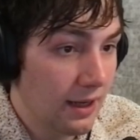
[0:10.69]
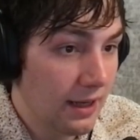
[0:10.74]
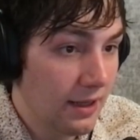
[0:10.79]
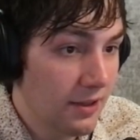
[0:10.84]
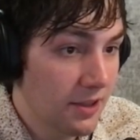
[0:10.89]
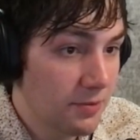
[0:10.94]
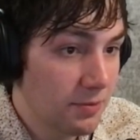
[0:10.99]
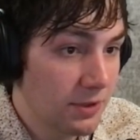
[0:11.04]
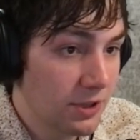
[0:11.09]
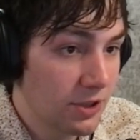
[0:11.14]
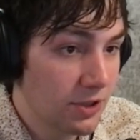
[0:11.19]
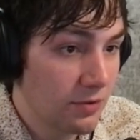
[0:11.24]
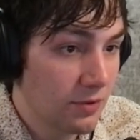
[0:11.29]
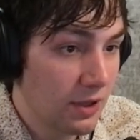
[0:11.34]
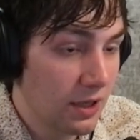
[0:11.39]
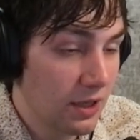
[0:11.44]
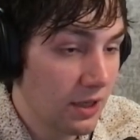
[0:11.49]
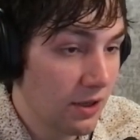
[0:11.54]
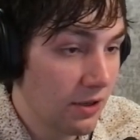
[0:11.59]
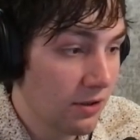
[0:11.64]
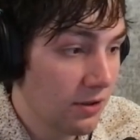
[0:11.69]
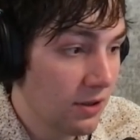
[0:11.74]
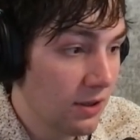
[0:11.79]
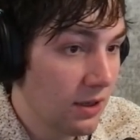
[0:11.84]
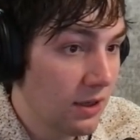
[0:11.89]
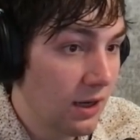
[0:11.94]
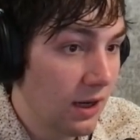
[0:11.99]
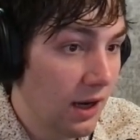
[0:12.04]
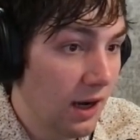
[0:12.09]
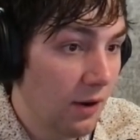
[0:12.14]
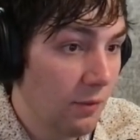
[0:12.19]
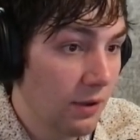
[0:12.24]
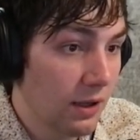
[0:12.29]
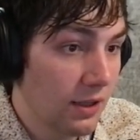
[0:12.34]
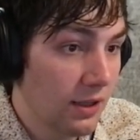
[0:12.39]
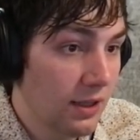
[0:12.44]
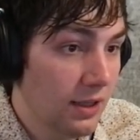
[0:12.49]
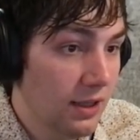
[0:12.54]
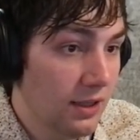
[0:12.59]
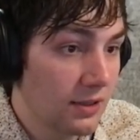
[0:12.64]
In this position right here, I
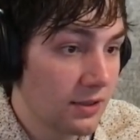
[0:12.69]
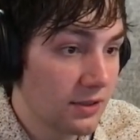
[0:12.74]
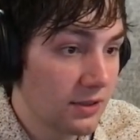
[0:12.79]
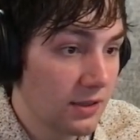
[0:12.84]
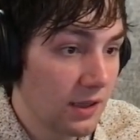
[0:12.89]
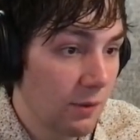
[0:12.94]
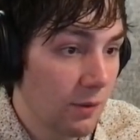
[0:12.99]
went like this.